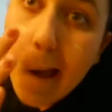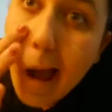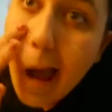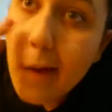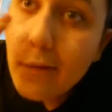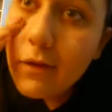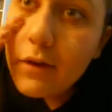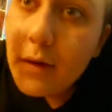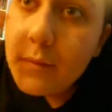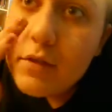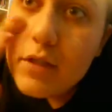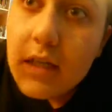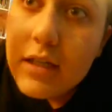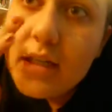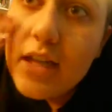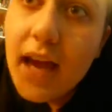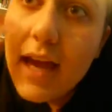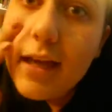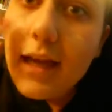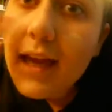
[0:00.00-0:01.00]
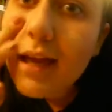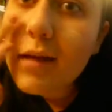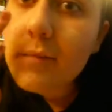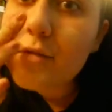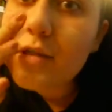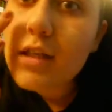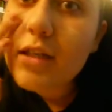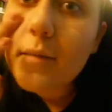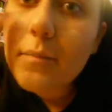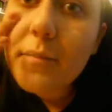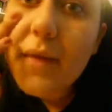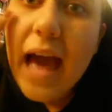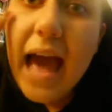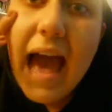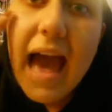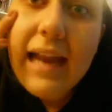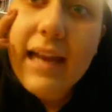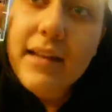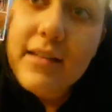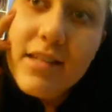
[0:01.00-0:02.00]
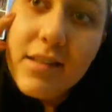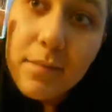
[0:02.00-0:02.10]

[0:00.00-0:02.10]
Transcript: And then I'm just going to take it and I'm just going to pat it.